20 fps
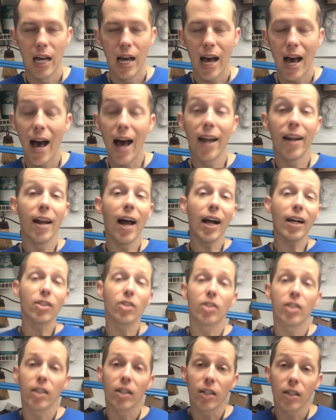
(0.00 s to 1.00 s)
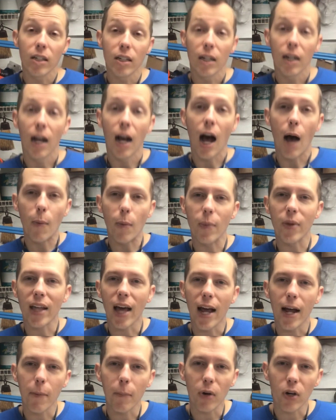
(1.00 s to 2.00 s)
And next year, I'm going to be a
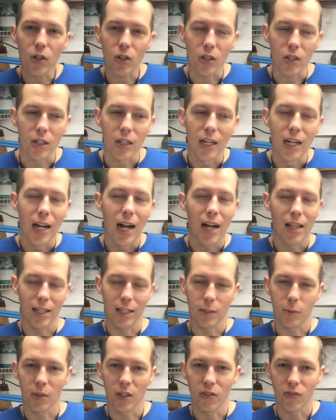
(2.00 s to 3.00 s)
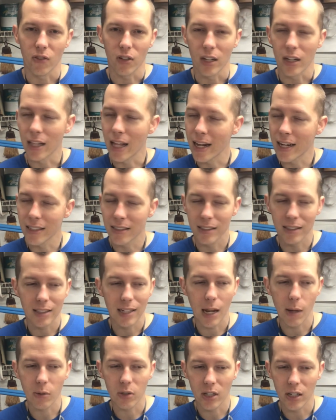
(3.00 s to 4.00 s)
Hamburglar. And that's going to be a lot of fun. Now, that is an
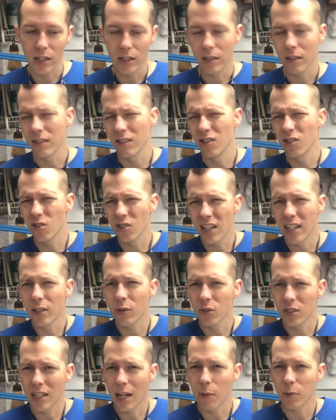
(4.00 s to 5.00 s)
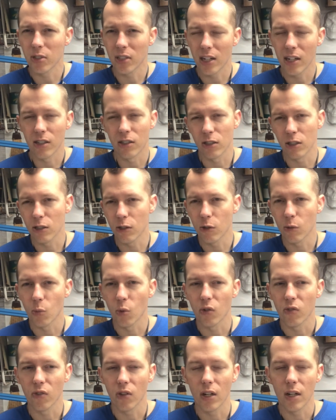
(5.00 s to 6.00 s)
established character, because usually I do established characters just a little
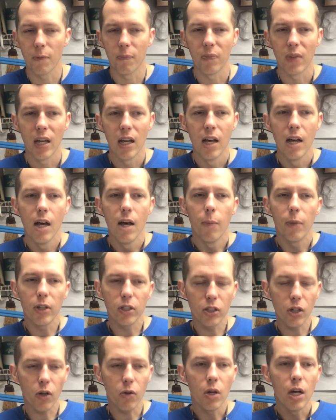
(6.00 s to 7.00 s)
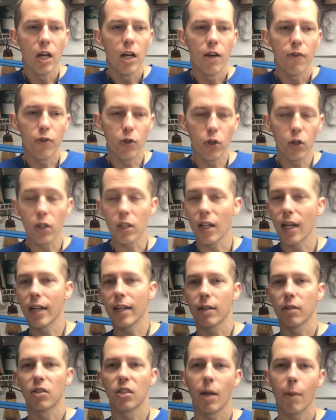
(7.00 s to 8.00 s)
more fun. Because, you know, if you look at,
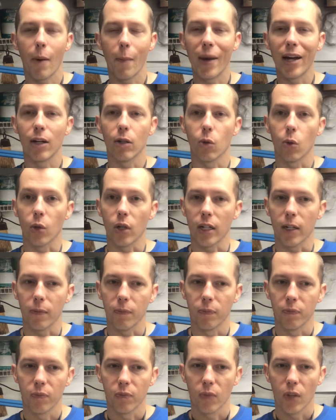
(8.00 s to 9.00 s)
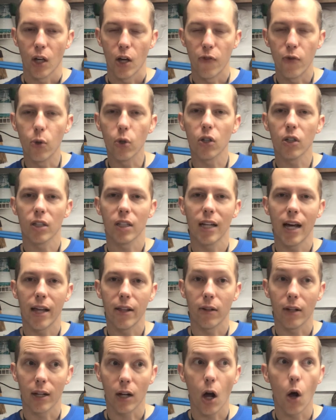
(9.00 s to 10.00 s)
like, say, my Mandalorian, if you were looking at that, you're
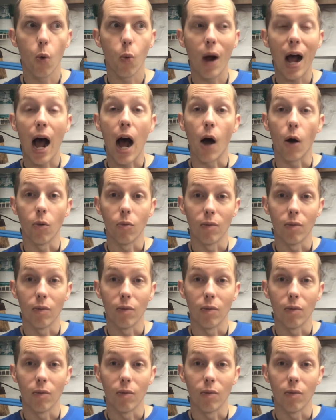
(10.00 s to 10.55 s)
like, oh, wow,